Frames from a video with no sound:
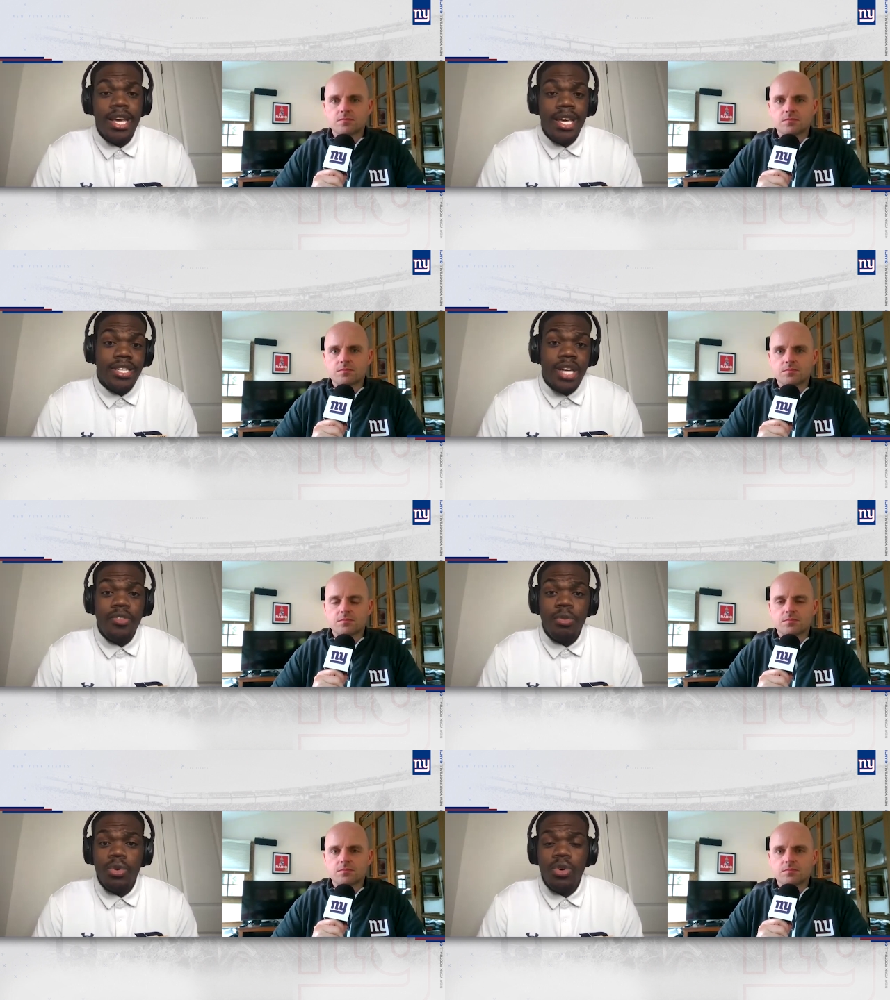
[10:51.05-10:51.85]
Speaker 1: he's
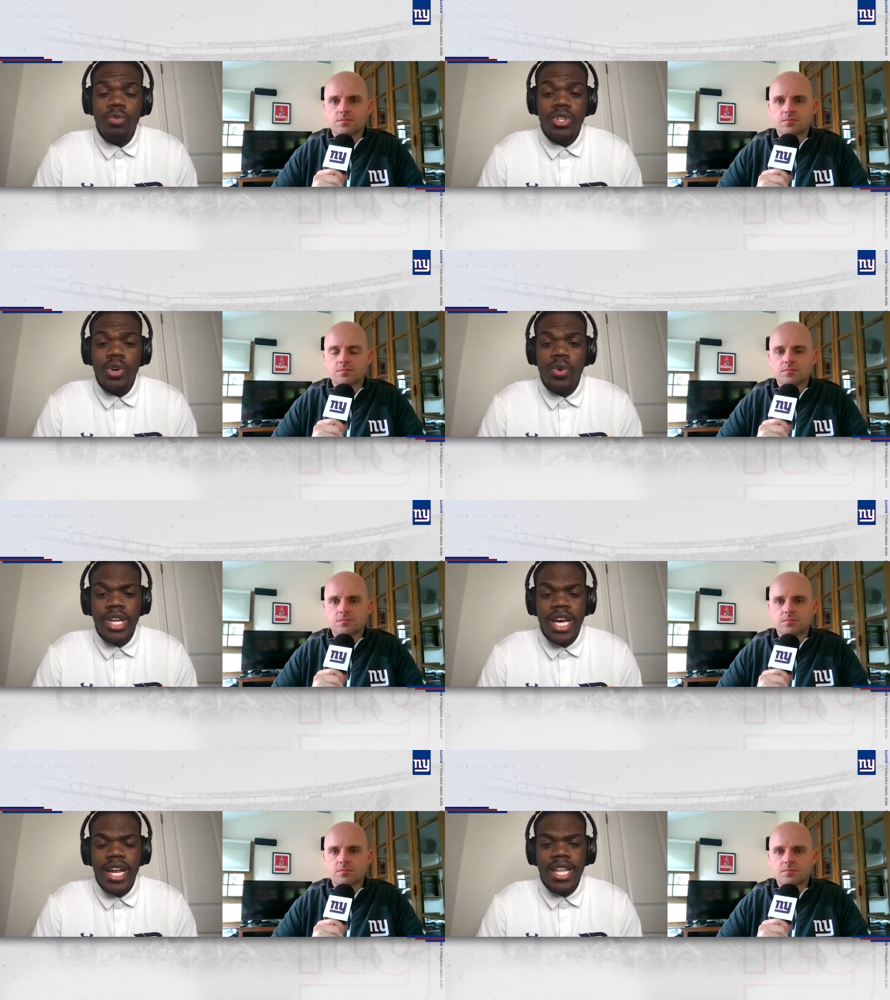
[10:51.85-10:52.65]
comfortable with
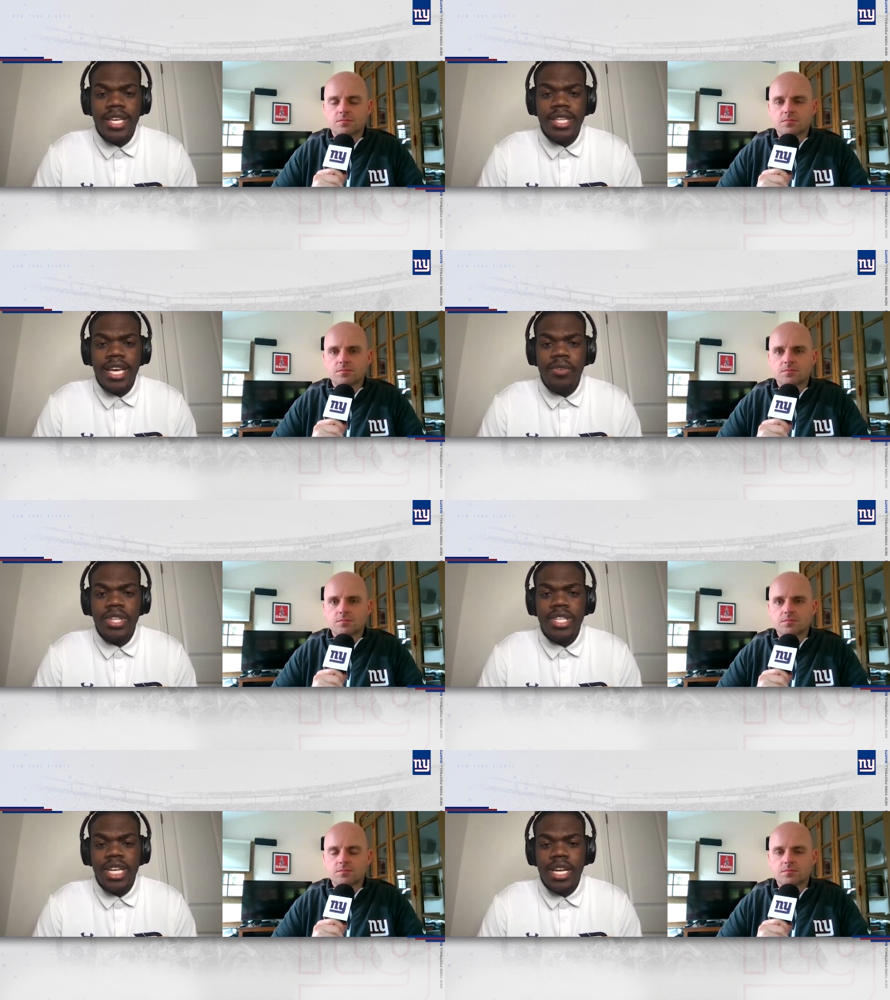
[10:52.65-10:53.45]
doing that. And I think that
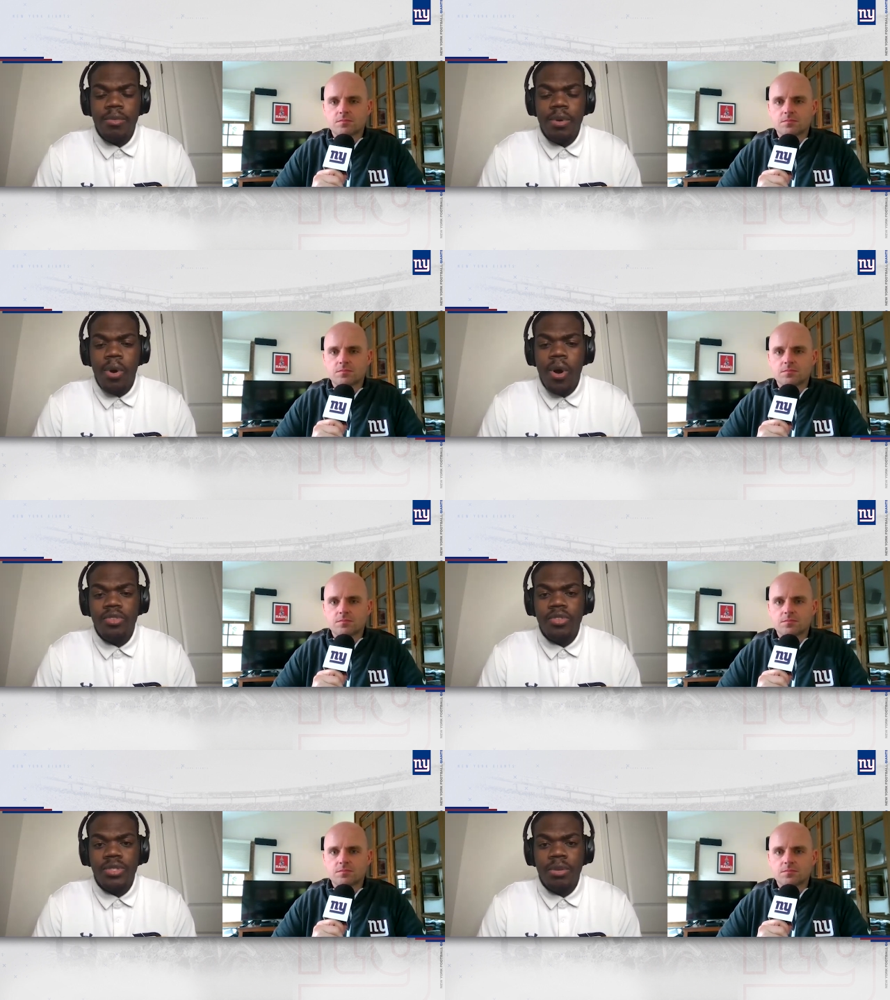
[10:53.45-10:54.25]
really set him
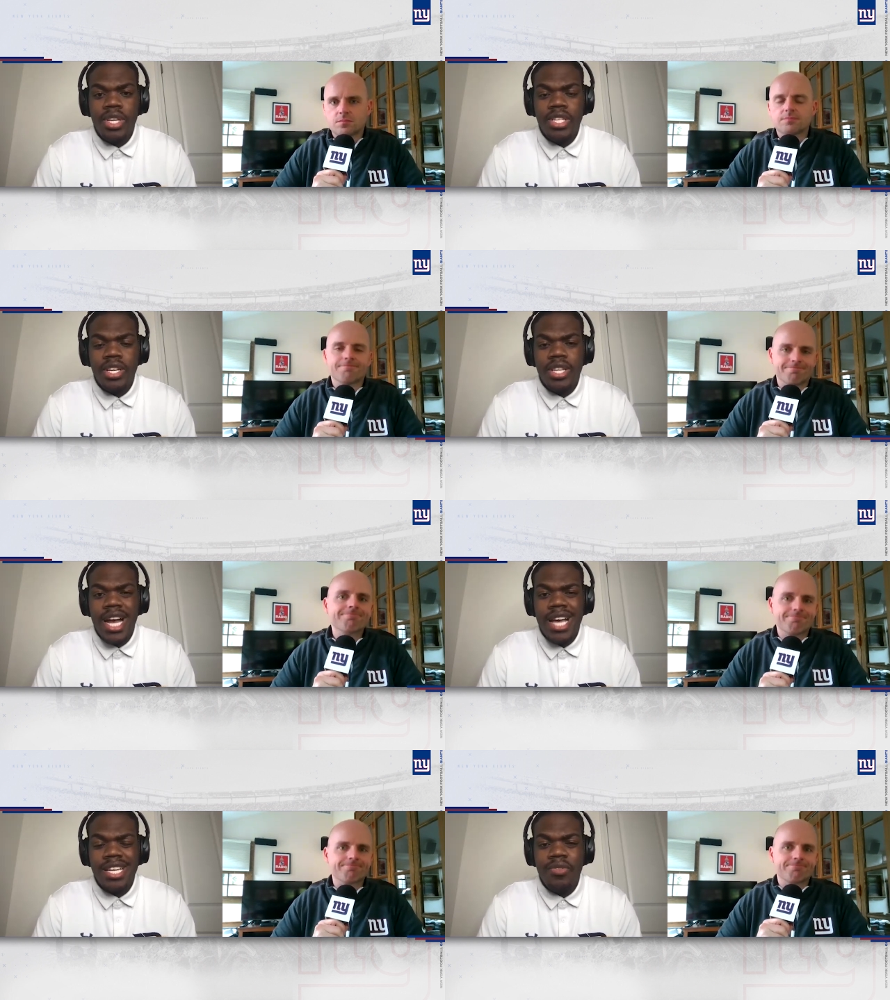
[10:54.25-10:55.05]
apart from some of these other
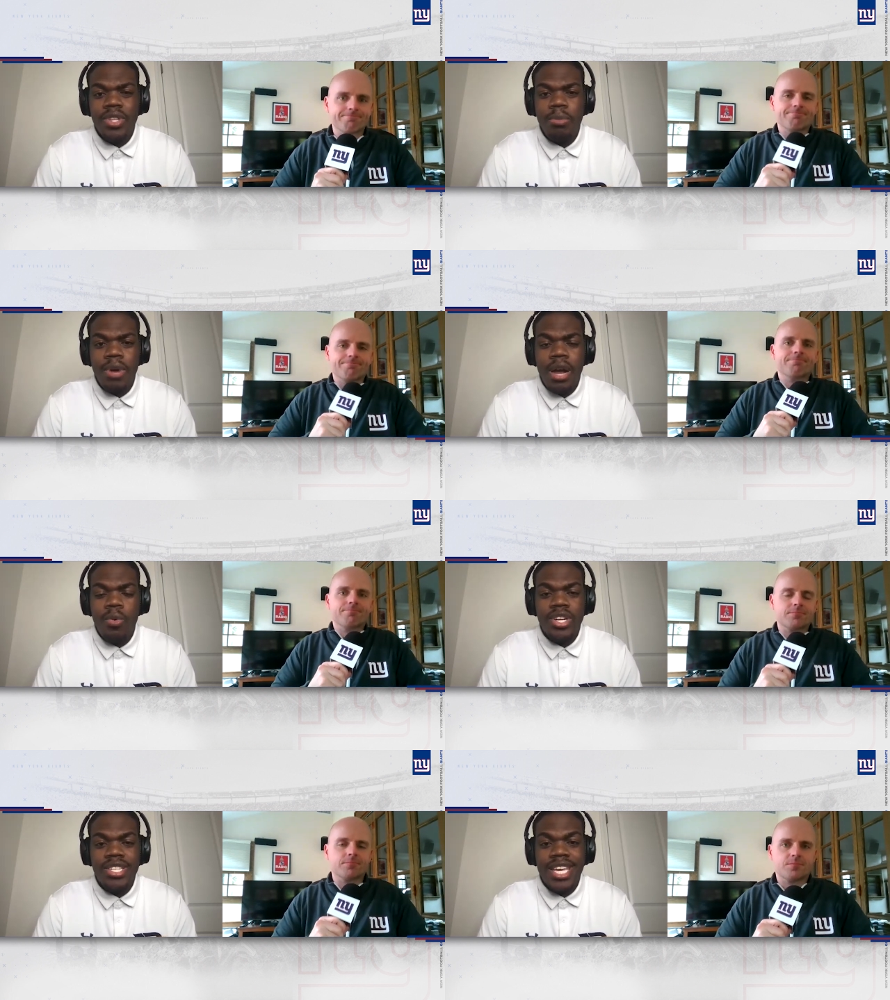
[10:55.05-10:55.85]
guys that really
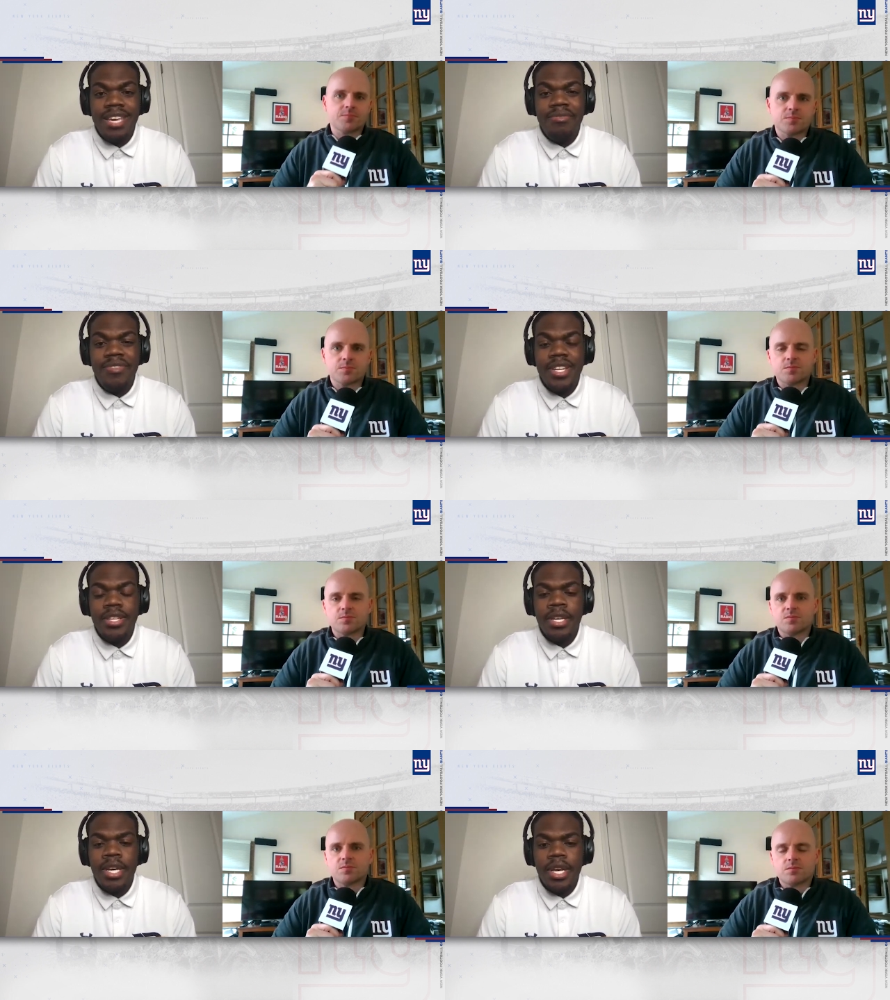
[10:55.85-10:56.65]
probably weren't a scheme fit